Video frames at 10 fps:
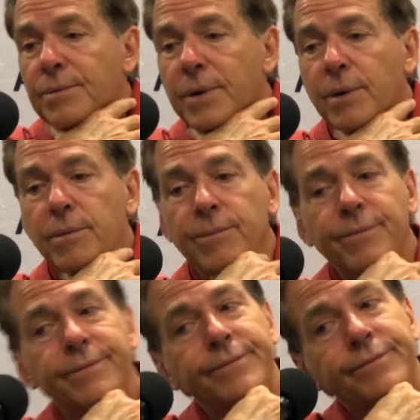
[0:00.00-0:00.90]
Well,
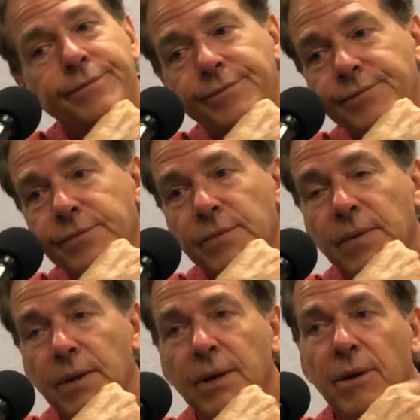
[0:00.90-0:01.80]

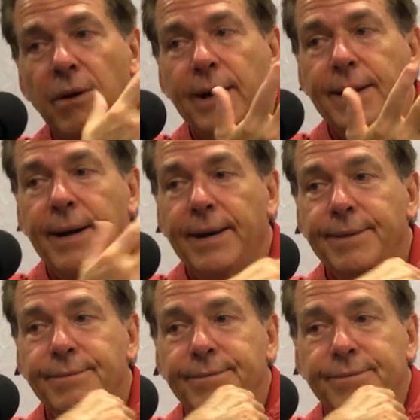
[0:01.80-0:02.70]
you know,
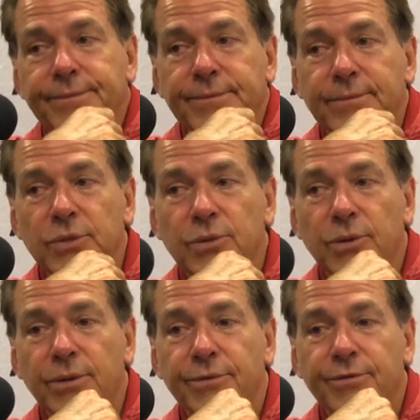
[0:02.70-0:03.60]
I
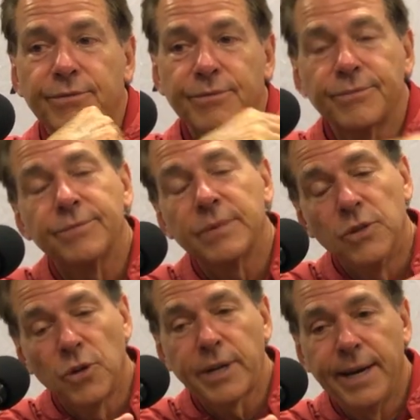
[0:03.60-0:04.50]
sort of
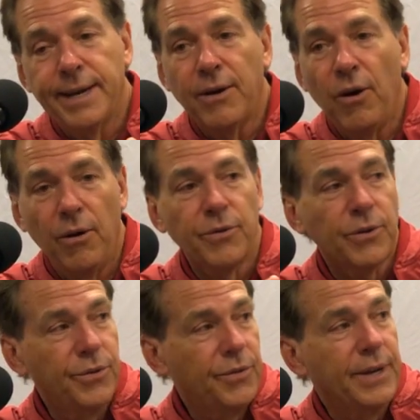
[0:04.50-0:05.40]
look at all the
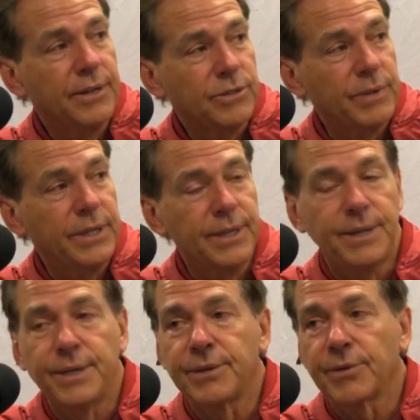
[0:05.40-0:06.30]
good things we
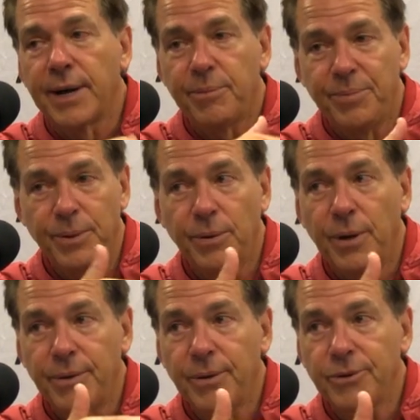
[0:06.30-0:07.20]
did and try to build on